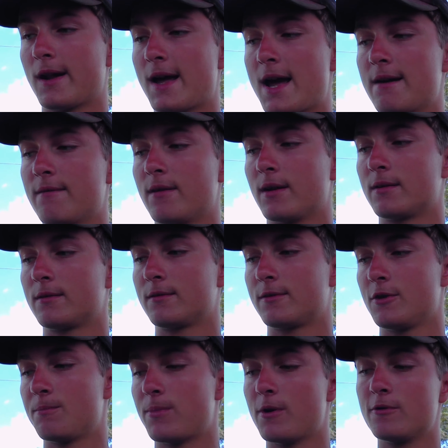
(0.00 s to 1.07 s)
have a
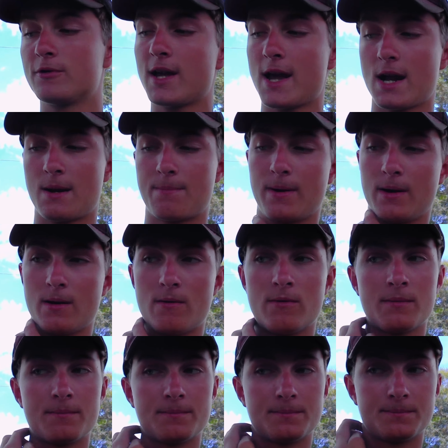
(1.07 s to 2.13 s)
two-post canopy on it.
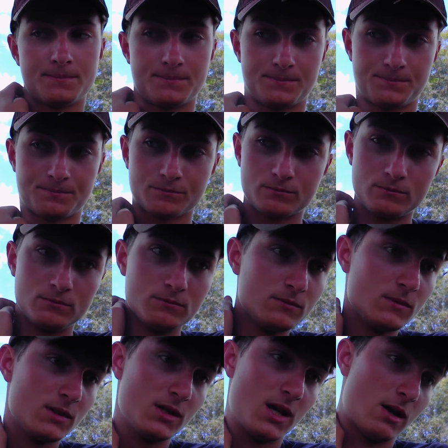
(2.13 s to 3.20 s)

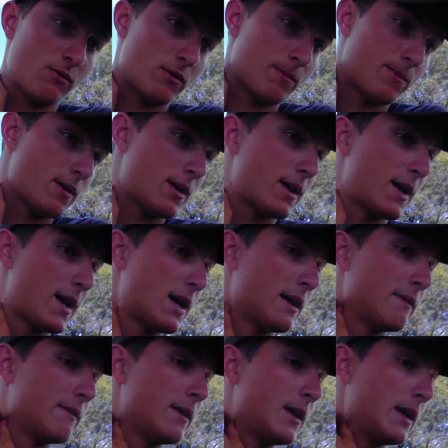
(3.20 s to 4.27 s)
It would probably have
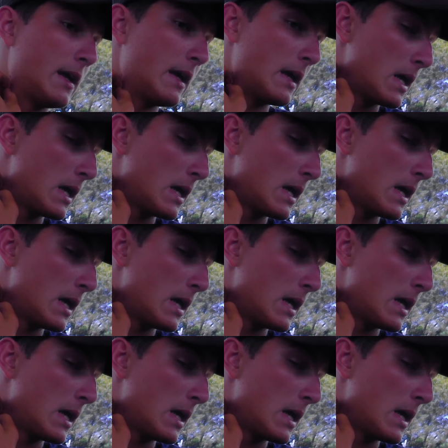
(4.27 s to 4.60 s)
a